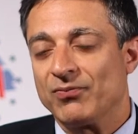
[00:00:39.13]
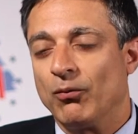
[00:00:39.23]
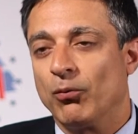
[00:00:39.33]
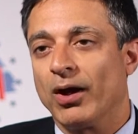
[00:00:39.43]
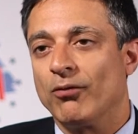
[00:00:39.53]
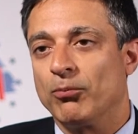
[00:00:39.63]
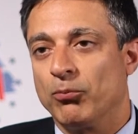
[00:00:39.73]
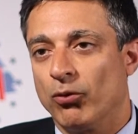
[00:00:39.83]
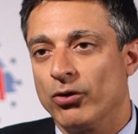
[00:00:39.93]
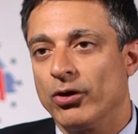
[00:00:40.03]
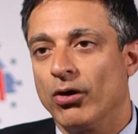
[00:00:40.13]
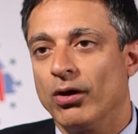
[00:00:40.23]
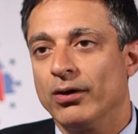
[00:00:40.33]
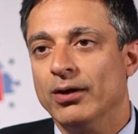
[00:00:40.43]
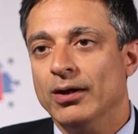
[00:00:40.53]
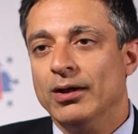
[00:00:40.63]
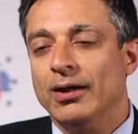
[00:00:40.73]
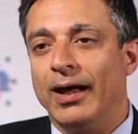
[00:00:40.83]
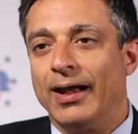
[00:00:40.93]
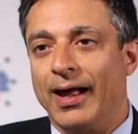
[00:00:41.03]
And what I reported on
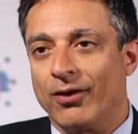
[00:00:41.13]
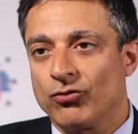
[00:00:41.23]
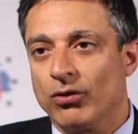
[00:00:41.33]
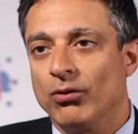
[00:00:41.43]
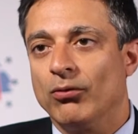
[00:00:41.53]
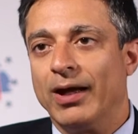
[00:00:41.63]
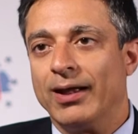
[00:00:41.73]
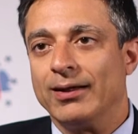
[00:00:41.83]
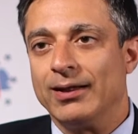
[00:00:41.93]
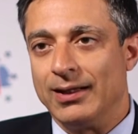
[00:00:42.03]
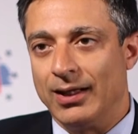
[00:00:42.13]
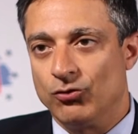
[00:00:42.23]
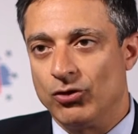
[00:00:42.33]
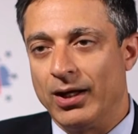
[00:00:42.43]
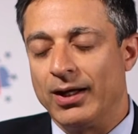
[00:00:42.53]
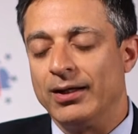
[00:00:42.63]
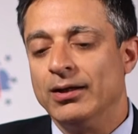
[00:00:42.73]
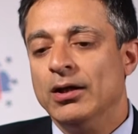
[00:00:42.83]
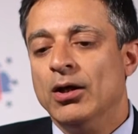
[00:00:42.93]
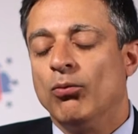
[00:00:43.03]
at ASCO and at EHA